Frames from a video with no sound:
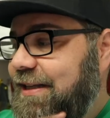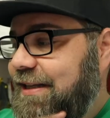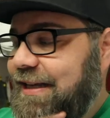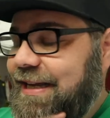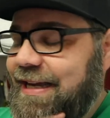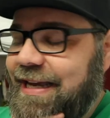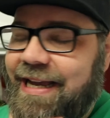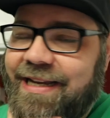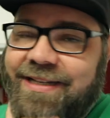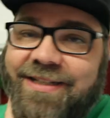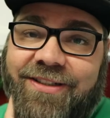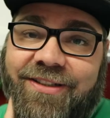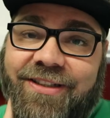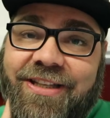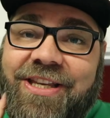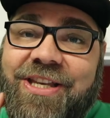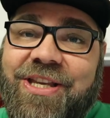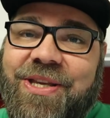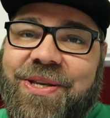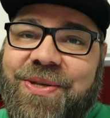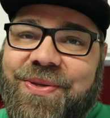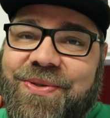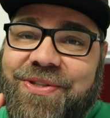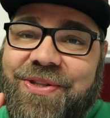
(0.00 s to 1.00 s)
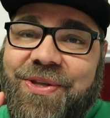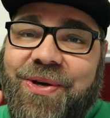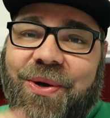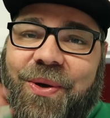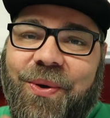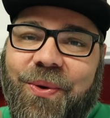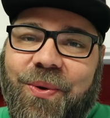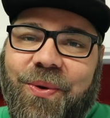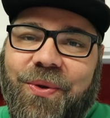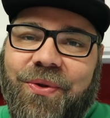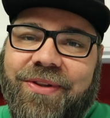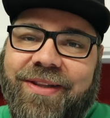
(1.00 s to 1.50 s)
I actually used the
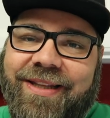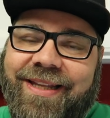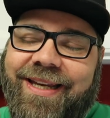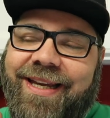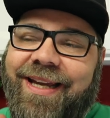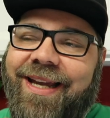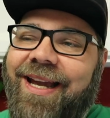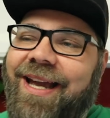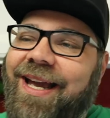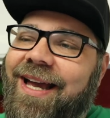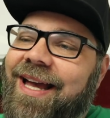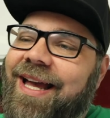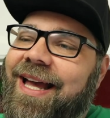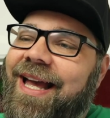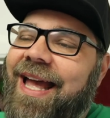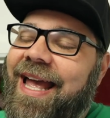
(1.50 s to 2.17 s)
whole thing,